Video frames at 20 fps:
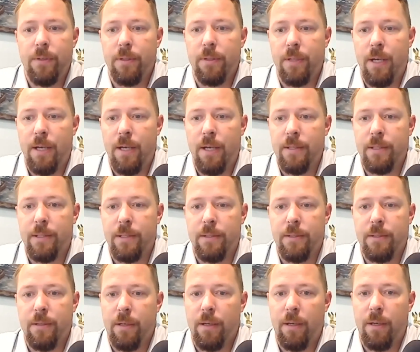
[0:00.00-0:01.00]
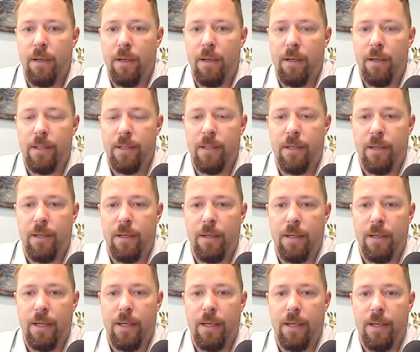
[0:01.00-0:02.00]
the losses
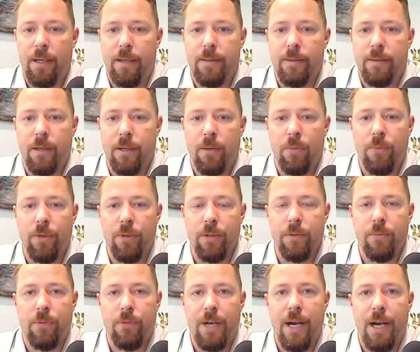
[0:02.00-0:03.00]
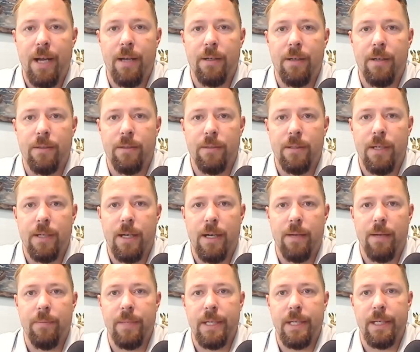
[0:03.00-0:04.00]
are
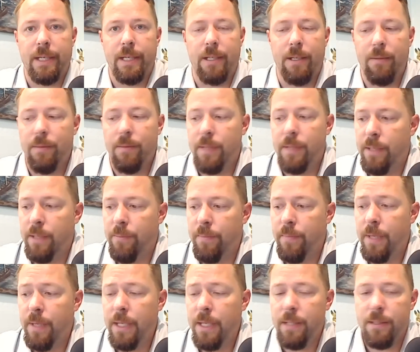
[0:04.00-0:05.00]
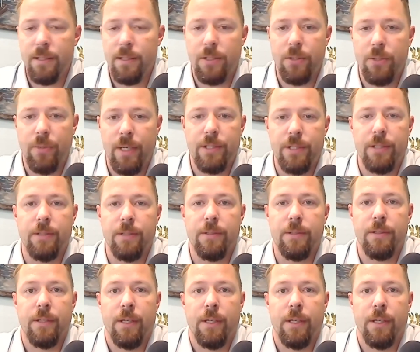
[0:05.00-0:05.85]
worthwhile in many situations